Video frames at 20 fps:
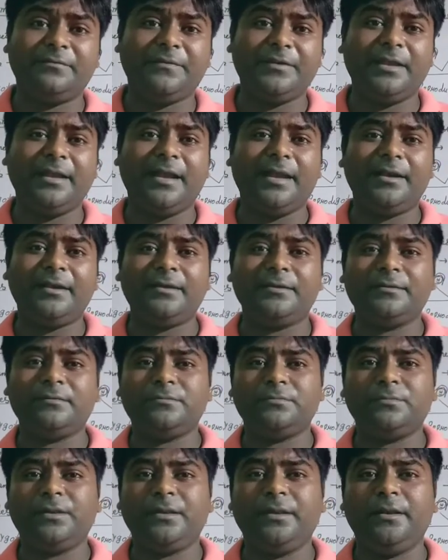We
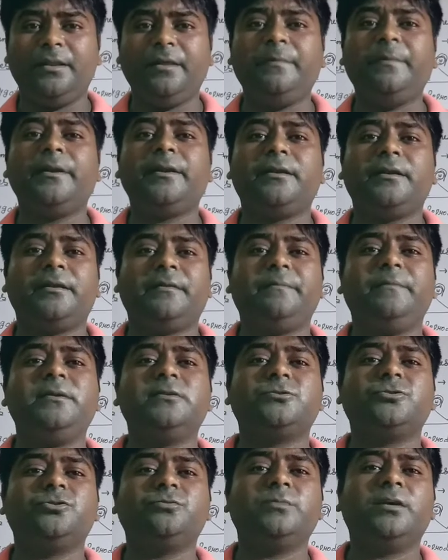can inhibit, it
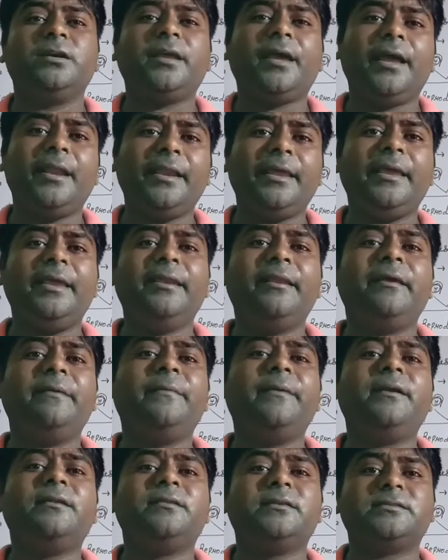means human can
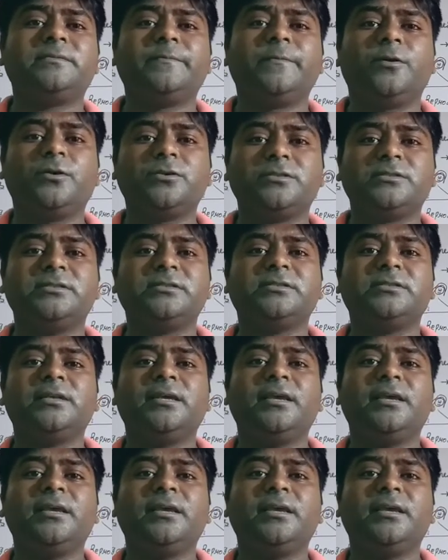inhibit this process.